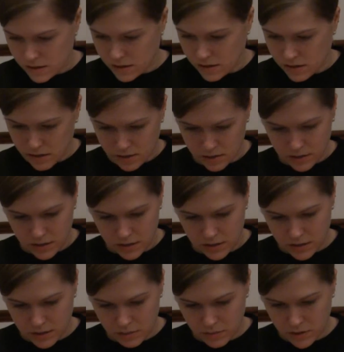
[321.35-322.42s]
I see
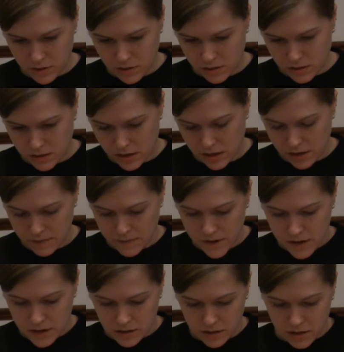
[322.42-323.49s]
it similar? Yeah.
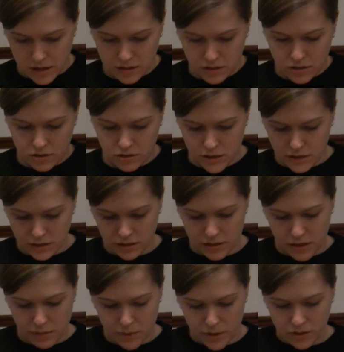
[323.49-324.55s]
So they're 2 sets of the
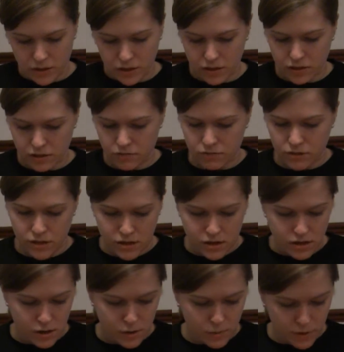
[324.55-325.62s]
same postcards.
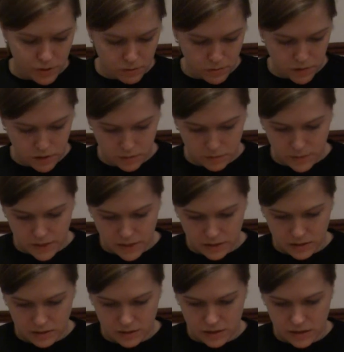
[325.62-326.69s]
I'll put one of them back
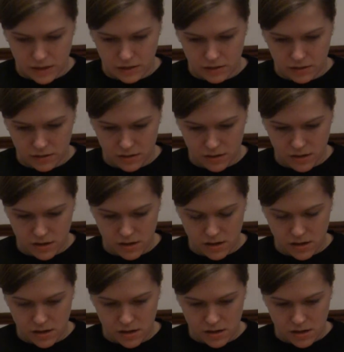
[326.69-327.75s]
together.
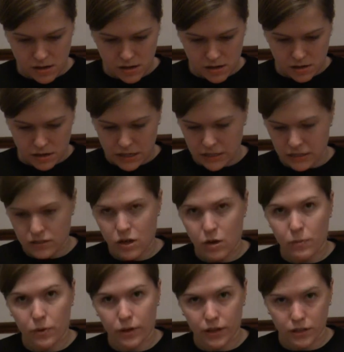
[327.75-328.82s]
Because there's
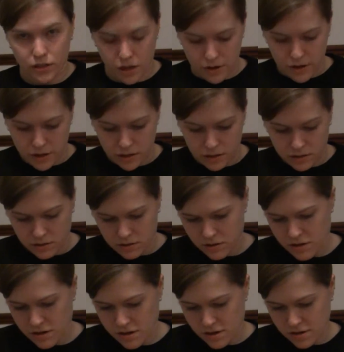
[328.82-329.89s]
no point in showing
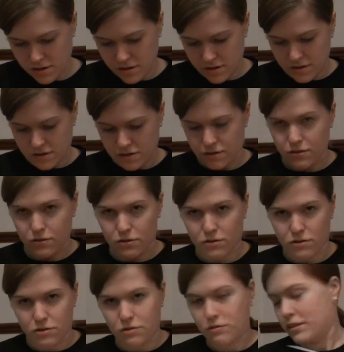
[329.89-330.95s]

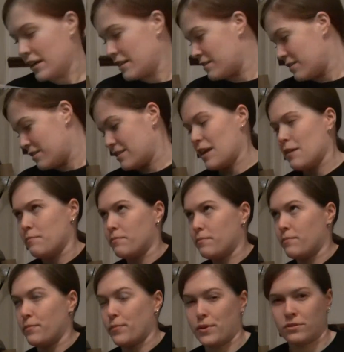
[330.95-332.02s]
2 sets of the same
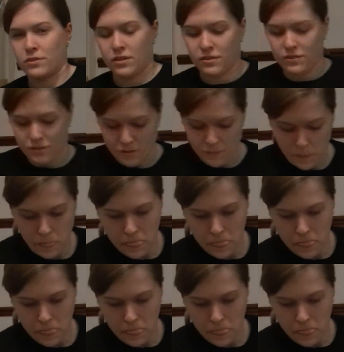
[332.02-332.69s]
postcards.